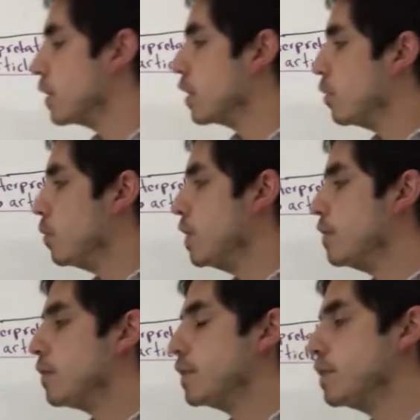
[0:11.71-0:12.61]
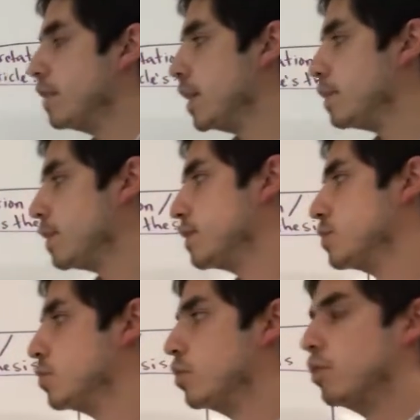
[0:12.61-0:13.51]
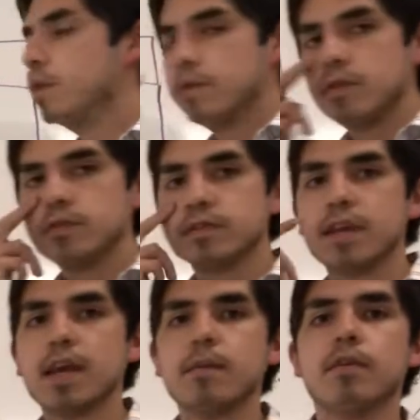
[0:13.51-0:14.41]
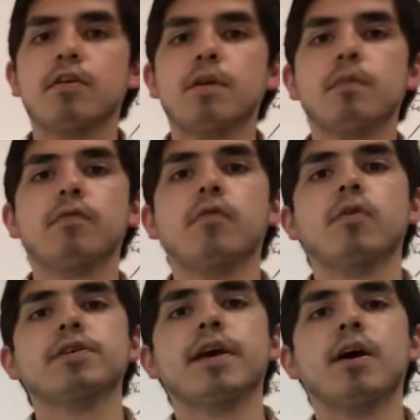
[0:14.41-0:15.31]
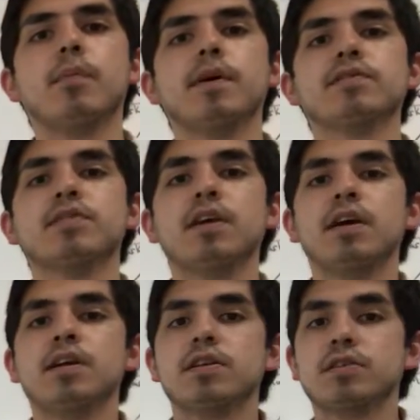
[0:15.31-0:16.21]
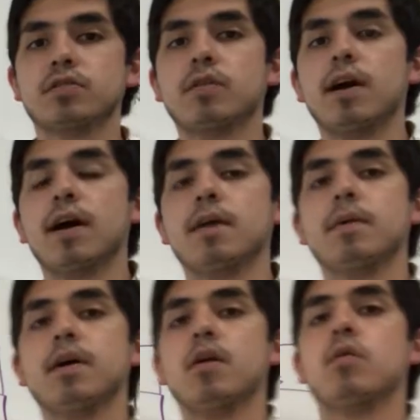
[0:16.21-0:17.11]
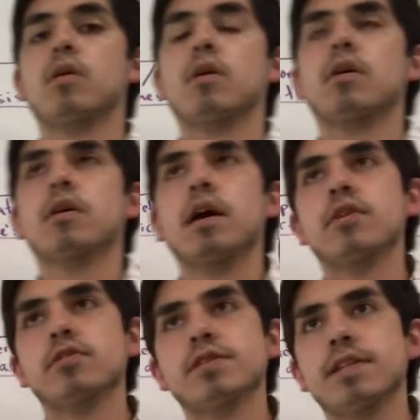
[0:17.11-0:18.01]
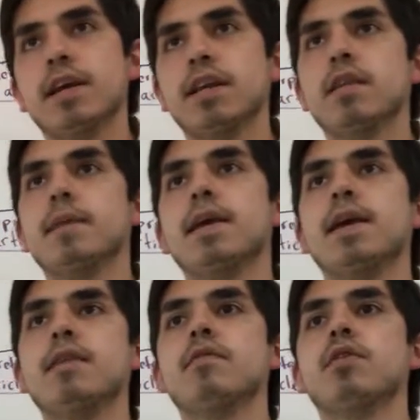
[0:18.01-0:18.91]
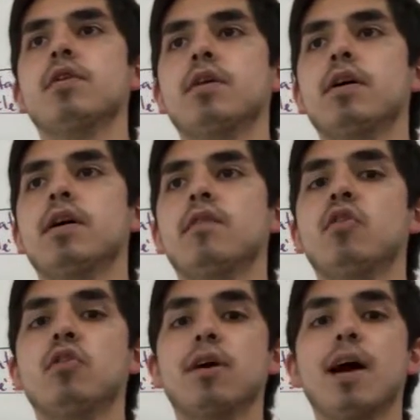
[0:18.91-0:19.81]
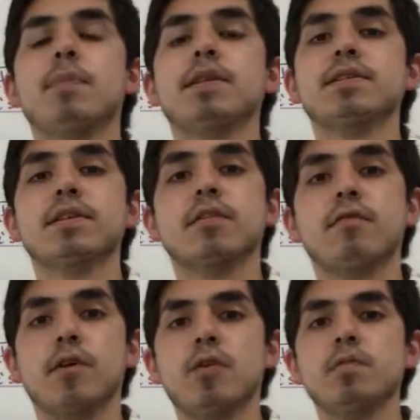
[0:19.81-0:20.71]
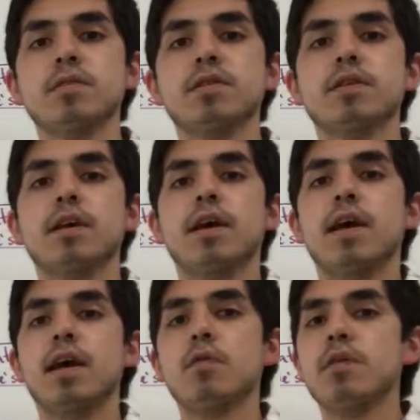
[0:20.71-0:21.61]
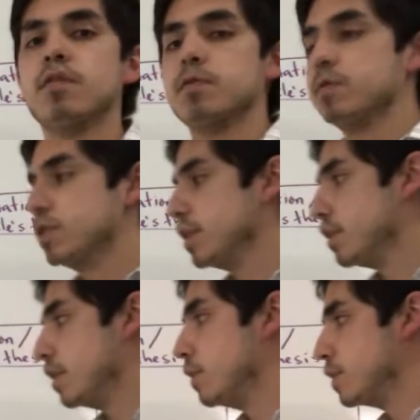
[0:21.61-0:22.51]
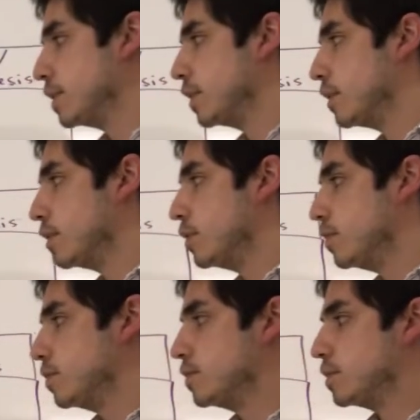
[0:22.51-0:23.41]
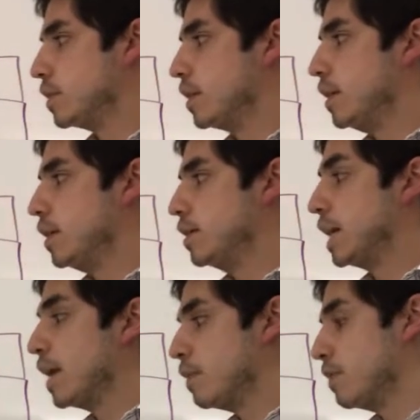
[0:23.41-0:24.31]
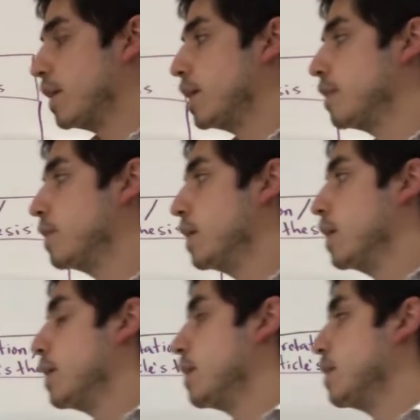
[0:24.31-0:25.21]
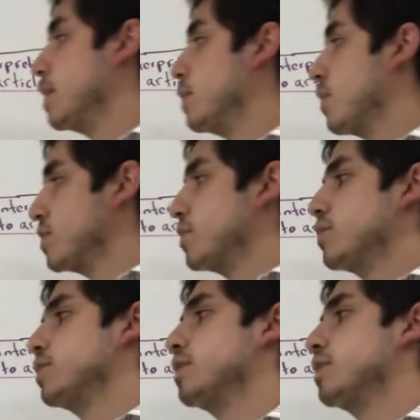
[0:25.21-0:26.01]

we've developed this tool. We've used game theory before to help us describe or understand the behavior of oligopolistic firms. And we've in particular used a type of game, the prisoner's